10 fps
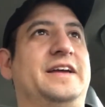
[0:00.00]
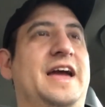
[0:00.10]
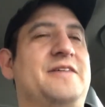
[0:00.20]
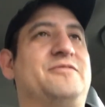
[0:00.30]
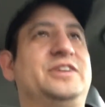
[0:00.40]

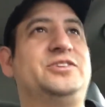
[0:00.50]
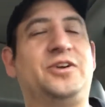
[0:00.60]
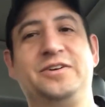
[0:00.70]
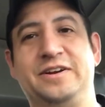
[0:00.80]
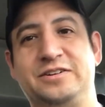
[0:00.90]
every
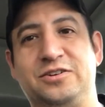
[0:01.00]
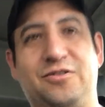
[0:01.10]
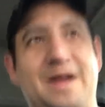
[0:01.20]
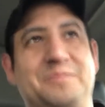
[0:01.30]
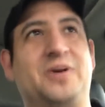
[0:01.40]
turn there's a
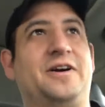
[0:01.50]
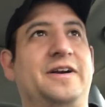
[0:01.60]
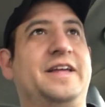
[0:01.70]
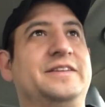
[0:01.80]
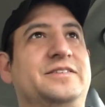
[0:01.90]
trap card,
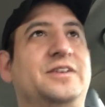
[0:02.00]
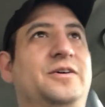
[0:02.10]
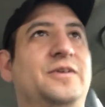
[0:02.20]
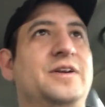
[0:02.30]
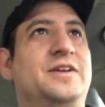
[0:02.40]
and
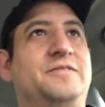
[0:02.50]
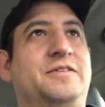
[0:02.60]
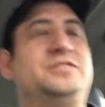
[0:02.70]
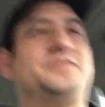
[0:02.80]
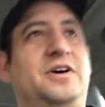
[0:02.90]
so
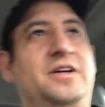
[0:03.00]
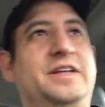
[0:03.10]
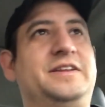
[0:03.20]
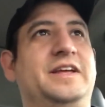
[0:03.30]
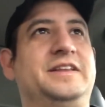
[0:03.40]
first of all,
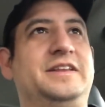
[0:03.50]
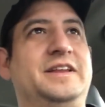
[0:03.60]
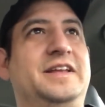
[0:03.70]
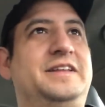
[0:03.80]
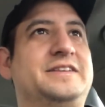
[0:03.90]

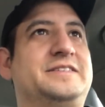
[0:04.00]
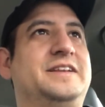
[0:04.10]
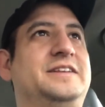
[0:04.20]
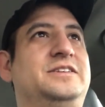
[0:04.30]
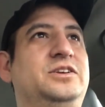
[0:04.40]
it
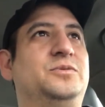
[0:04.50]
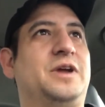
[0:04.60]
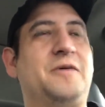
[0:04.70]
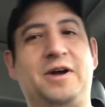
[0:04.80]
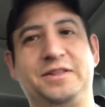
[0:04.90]
doesn't do
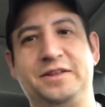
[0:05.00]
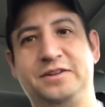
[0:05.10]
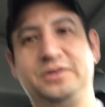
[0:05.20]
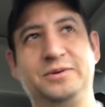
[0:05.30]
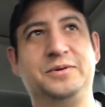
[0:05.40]
what I want it to
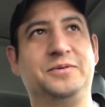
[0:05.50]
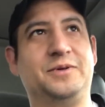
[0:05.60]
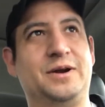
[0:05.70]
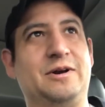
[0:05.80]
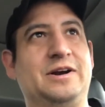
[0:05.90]
do,
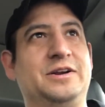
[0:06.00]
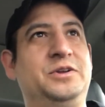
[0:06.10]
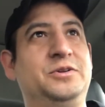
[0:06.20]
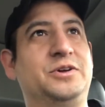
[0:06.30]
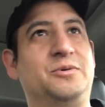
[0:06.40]
where
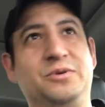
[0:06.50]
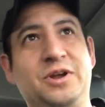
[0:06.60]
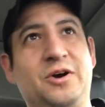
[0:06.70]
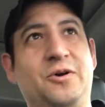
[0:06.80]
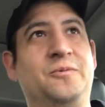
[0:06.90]
you don't
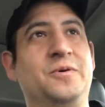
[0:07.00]
know